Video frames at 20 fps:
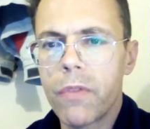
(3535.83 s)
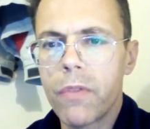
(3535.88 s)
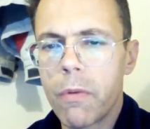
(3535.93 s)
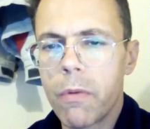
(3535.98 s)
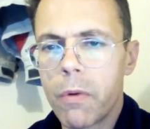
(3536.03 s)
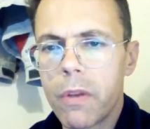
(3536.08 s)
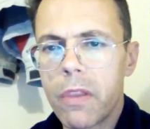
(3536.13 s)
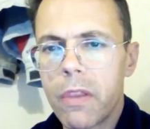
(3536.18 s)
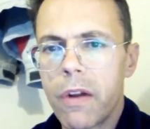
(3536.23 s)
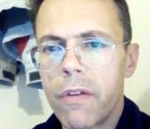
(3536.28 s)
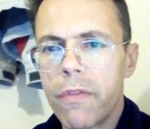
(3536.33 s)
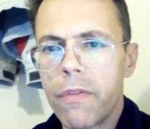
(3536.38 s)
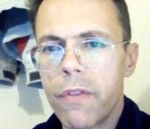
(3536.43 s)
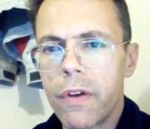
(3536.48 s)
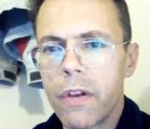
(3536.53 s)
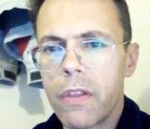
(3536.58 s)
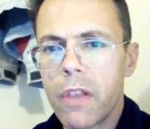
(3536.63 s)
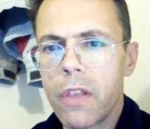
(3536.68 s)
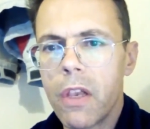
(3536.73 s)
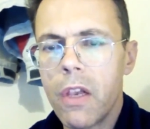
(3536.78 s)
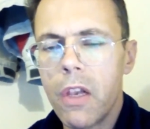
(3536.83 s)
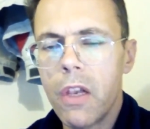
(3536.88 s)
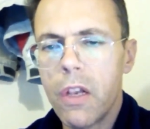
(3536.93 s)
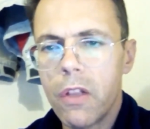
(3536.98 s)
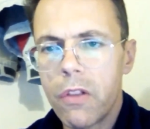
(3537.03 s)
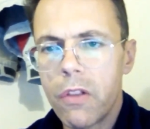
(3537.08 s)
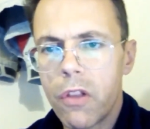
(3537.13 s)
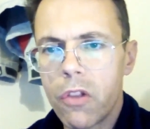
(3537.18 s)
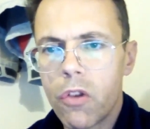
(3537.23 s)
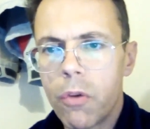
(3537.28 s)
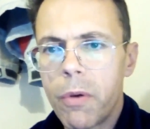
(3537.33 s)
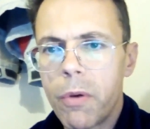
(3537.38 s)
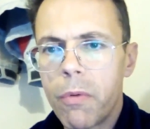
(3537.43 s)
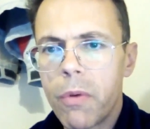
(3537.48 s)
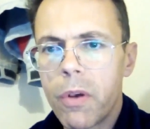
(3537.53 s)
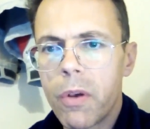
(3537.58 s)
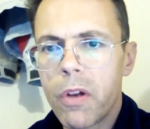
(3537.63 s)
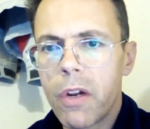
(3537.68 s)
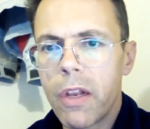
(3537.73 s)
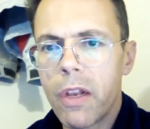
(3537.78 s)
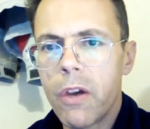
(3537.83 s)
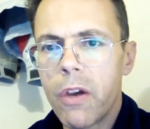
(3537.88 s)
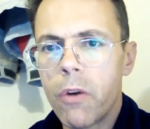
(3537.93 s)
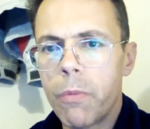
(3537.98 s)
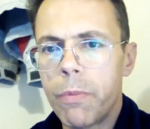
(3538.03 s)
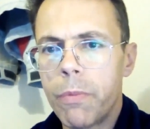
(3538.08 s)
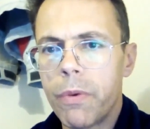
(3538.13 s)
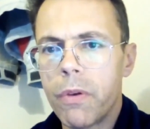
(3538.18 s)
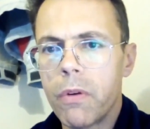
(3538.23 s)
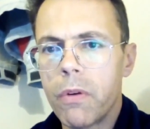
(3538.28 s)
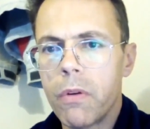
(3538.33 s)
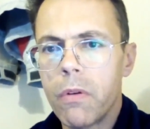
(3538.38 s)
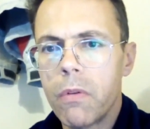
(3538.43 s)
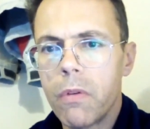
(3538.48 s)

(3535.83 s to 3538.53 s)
They were terrified. He told me, we're going to help you.